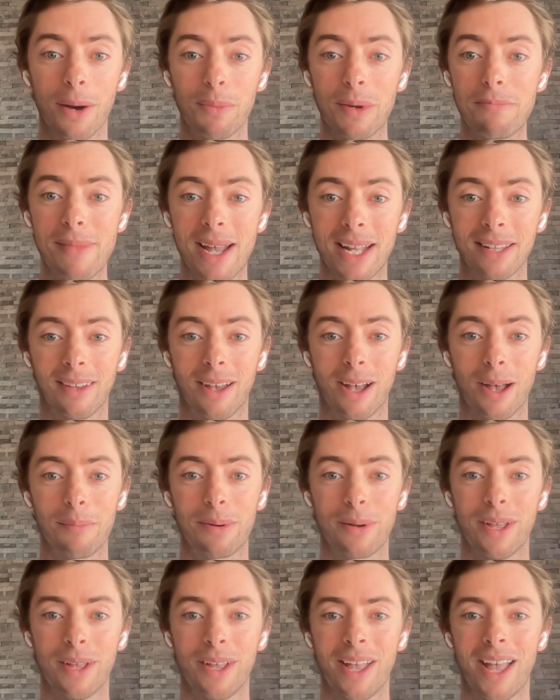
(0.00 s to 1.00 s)
And we met
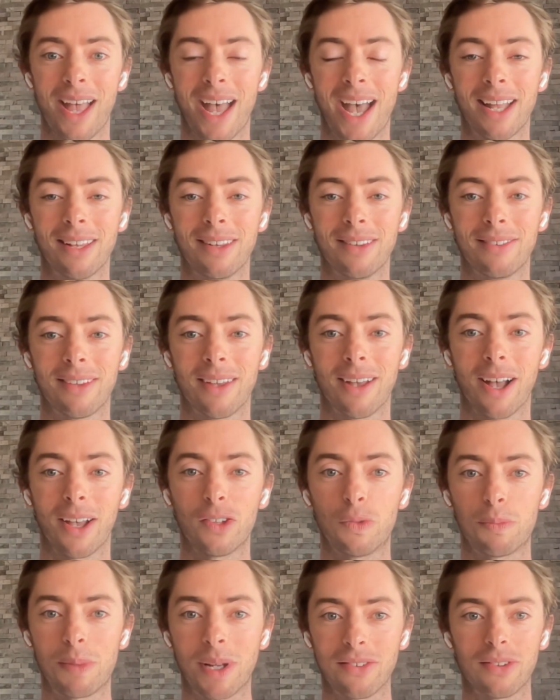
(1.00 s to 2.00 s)
up and uh, I
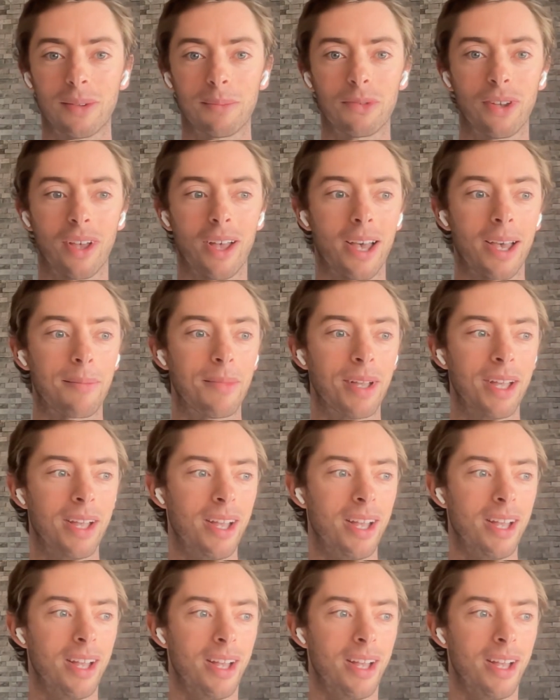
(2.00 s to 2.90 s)
spent some time